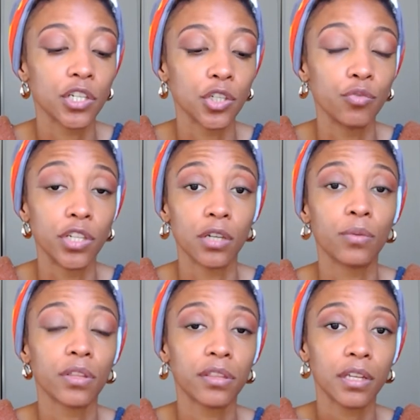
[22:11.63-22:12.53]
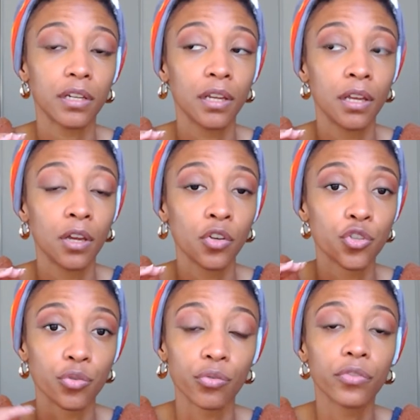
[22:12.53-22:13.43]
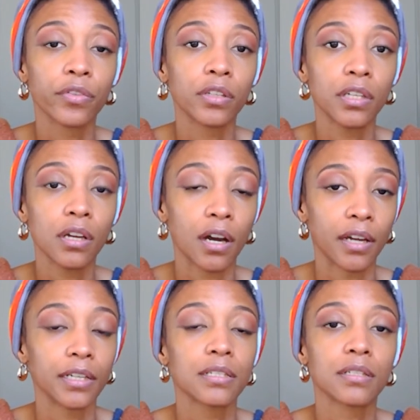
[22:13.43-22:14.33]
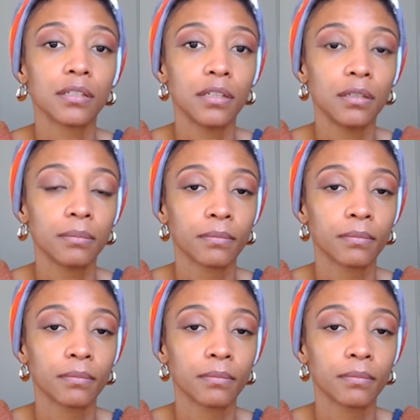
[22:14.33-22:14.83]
You deal with it truthfully, honestly,